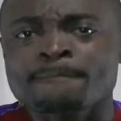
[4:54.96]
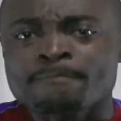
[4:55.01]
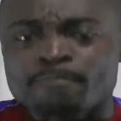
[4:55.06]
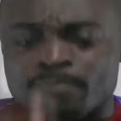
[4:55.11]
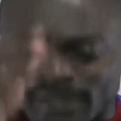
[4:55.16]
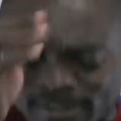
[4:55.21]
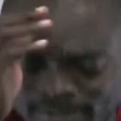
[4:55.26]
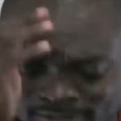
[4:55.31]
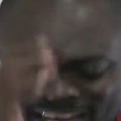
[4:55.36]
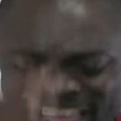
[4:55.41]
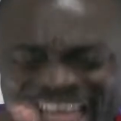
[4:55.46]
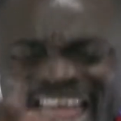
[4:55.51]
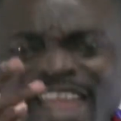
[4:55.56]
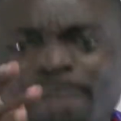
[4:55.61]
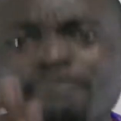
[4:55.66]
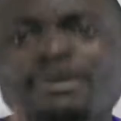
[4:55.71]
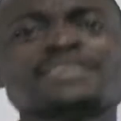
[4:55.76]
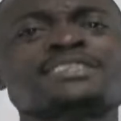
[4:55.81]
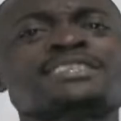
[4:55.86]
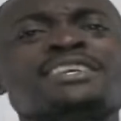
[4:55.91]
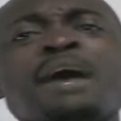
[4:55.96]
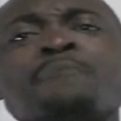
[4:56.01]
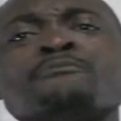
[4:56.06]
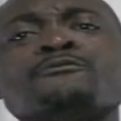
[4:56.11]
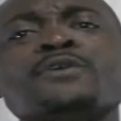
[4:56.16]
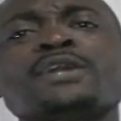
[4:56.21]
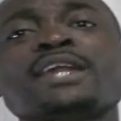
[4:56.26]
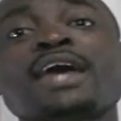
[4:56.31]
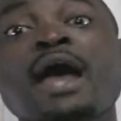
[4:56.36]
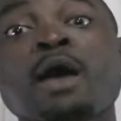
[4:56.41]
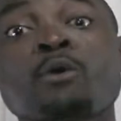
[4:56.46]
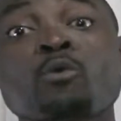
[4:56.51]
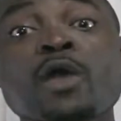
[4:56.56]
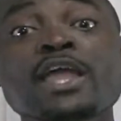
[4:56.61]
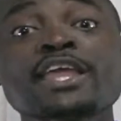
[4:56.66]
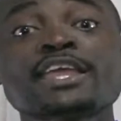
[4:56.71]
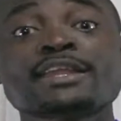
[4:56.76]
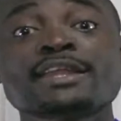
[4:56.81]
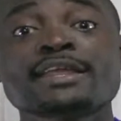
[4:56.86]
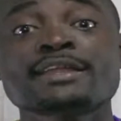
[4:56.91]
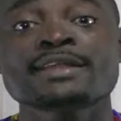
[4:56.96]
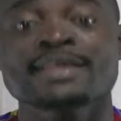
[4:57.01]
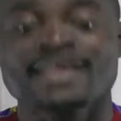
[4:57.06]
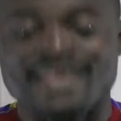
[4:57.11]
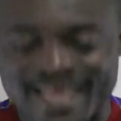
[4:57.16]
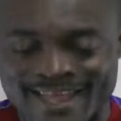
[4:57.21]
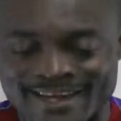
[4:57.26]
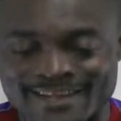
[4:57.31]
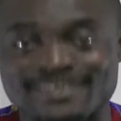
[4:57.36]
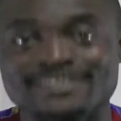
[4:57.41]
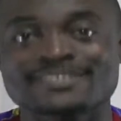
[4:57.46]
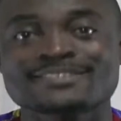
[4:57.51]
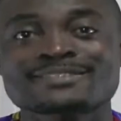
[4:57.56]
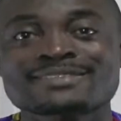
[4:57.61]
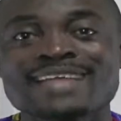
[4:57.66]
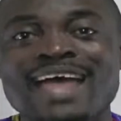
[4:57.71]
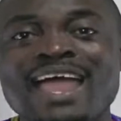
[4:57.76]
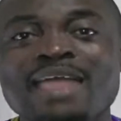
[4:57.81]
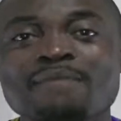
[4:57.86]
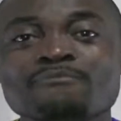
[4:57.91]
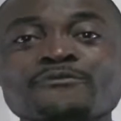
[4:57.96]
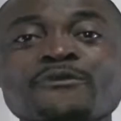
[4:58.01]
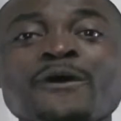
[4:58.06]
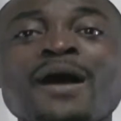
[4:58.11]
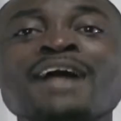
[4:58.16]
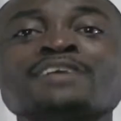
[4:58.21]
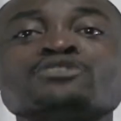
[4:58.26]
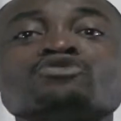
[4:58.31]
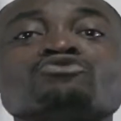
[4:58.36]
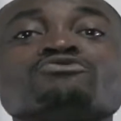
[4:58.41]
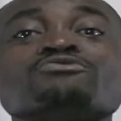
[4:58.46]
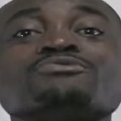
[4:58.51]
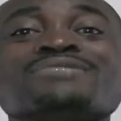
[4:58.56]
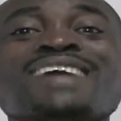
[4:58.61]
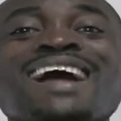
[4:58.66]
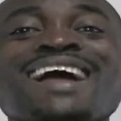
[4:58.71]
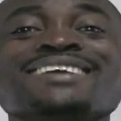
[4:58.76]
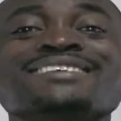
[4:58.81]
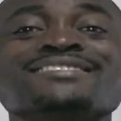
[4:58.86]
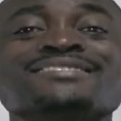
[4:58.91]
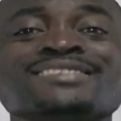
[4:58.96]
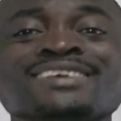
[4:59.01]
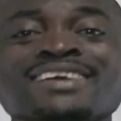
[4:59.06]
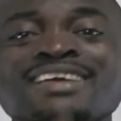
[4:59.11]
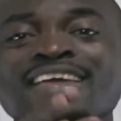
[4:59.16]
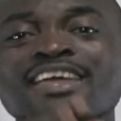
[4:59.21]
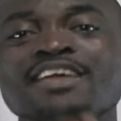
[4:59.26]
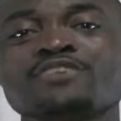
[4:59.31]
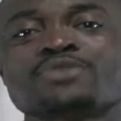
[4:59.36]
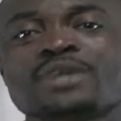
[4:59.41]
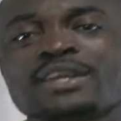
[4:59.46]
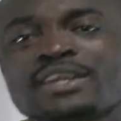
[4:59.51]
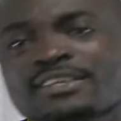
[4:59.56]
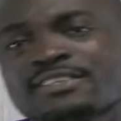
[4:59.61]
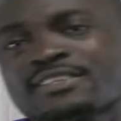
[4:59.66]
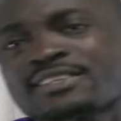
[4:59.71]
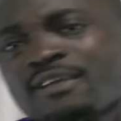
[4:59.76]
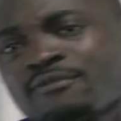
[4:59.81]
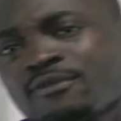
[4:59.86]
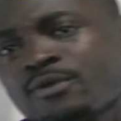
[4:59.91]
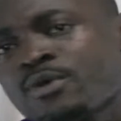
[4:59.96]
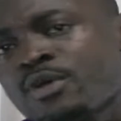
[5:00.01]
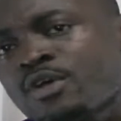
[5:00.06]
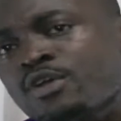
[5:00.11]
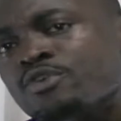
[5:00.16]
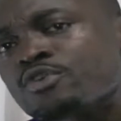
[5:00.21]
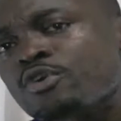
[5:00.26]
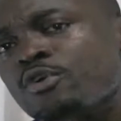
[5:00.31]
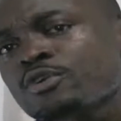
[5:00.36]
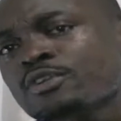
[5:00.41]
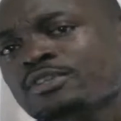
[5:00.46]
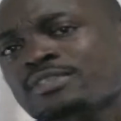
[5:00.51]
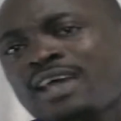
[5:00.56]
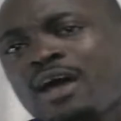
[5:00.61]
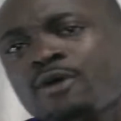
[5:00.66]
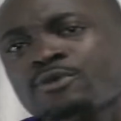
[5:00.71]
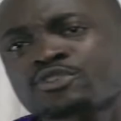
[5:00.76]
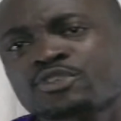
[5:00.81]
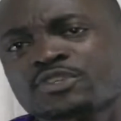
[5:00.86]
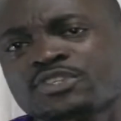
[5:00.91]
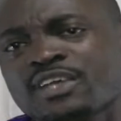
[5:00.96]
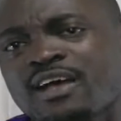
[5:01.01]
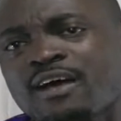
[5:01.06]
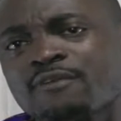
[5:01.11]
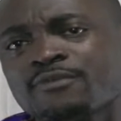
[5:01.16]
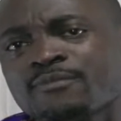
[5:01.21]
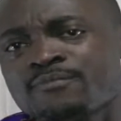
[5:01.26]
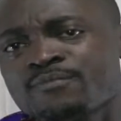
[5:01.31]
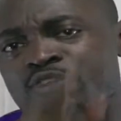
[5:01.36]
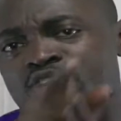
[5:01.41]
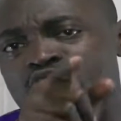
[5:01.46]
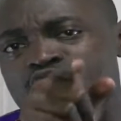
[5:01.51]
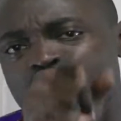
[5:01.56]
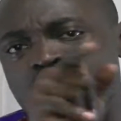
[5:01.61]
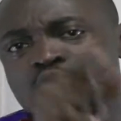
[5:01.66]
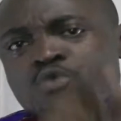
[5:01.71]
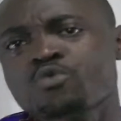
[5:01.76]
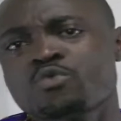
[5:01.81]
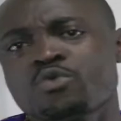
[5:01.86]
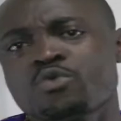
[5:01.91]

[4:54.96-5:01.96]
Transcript: the time has come for the awakening, and it is time for us to rise into the next level. Don't doubt yourself. You